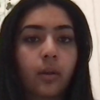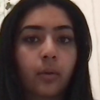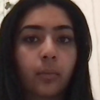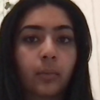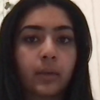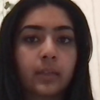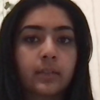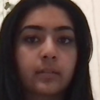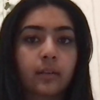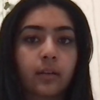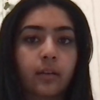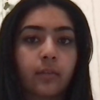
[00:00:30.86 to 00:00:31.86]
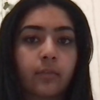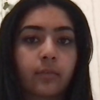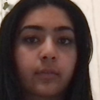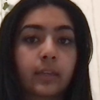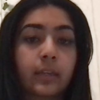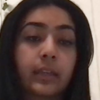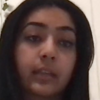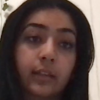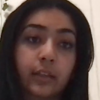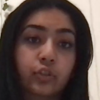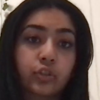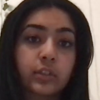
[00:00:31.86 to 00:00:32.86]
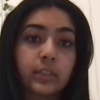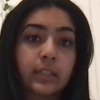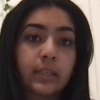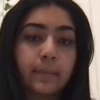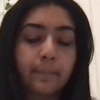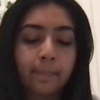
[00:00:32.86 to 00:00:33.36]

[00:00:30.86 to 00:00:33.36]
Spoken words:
ways of getting electricity.